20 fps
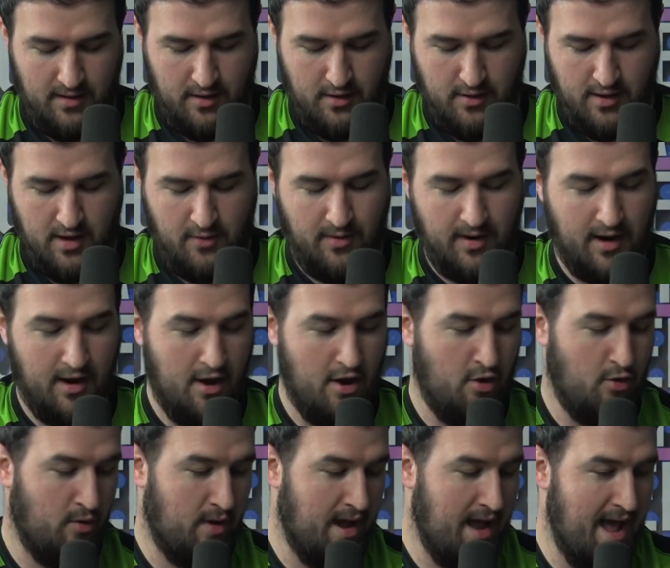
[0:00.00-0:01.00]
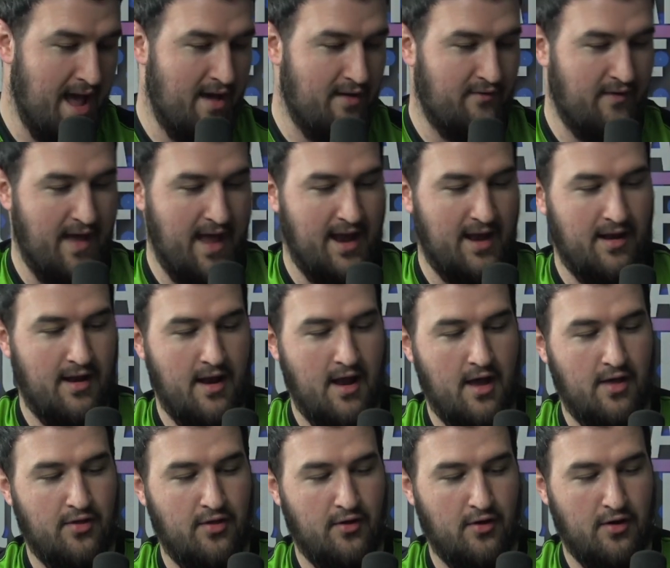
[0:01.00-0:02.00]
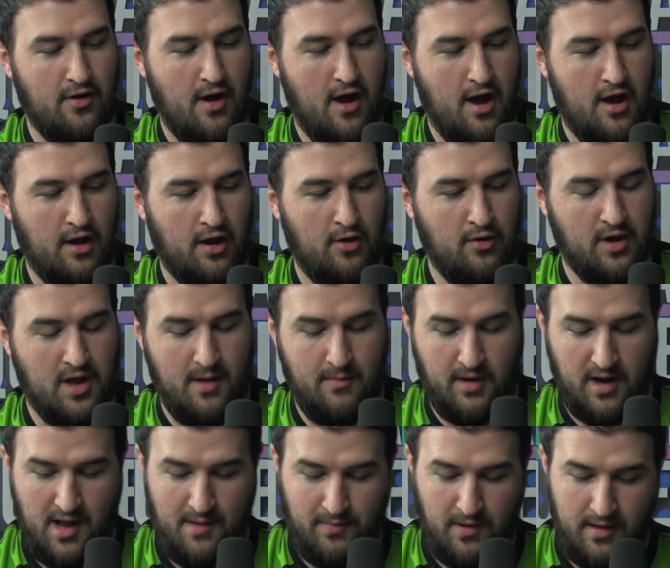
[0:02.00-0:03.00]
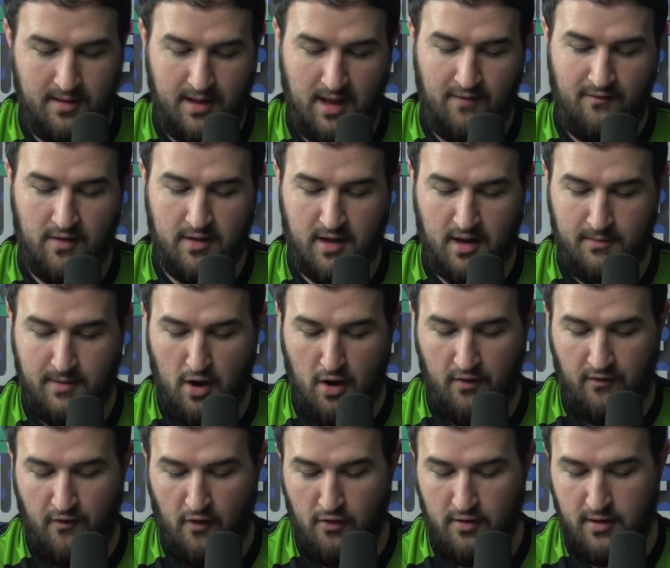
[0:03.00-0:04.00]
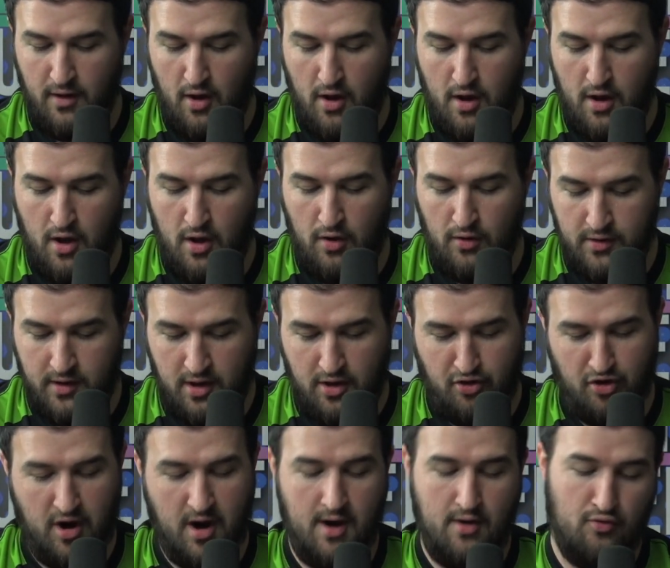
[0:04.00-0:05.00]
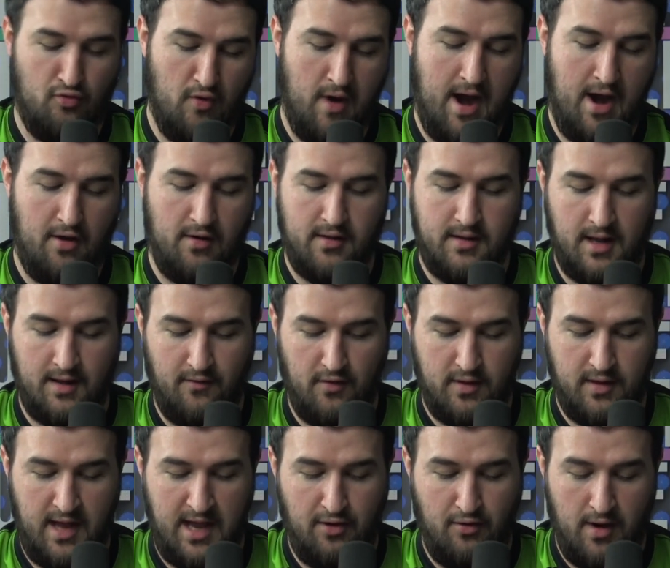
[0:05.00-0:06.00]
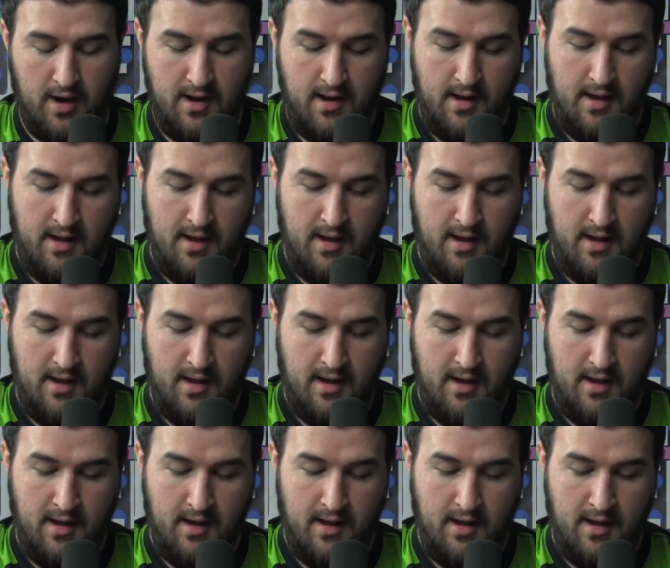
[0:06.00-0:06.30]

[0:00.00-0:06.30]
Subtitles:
So there we go. We have another holo coming up. Let's see if it's going to be our first ultra rare instead of our secret,